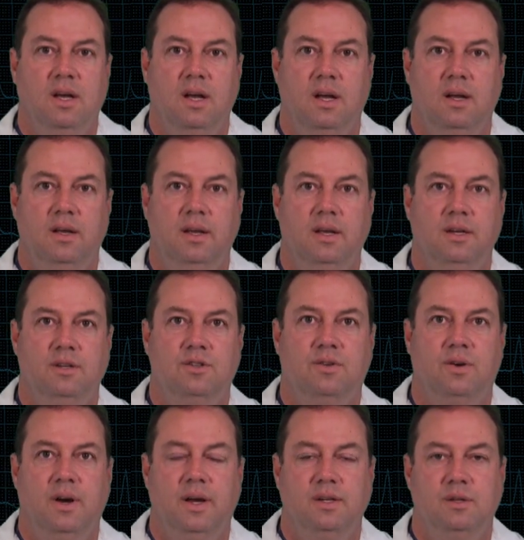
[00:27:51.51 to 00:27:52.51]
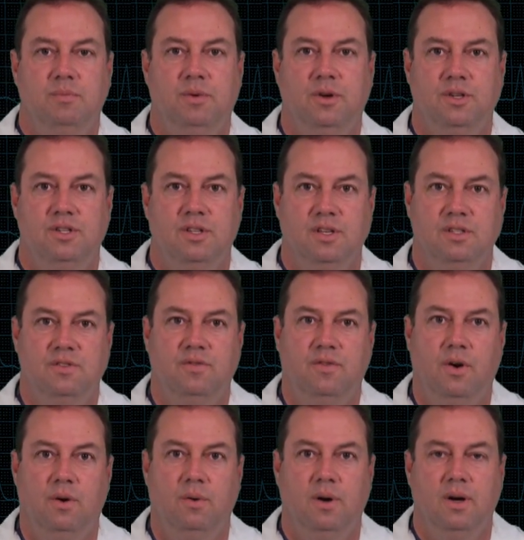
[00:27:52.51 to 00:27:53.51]
uh, in trying to push this
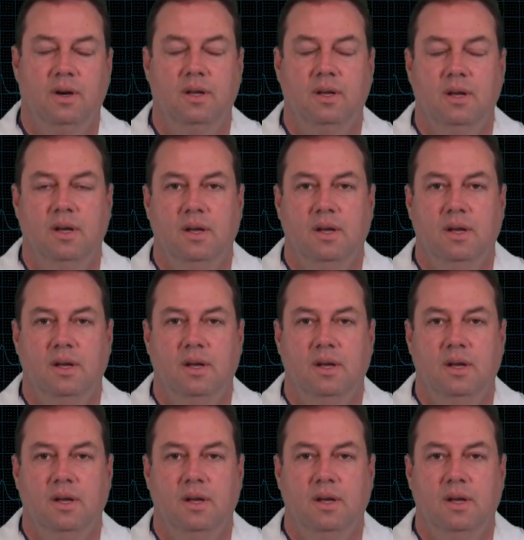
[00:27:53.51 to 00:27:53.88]
forward.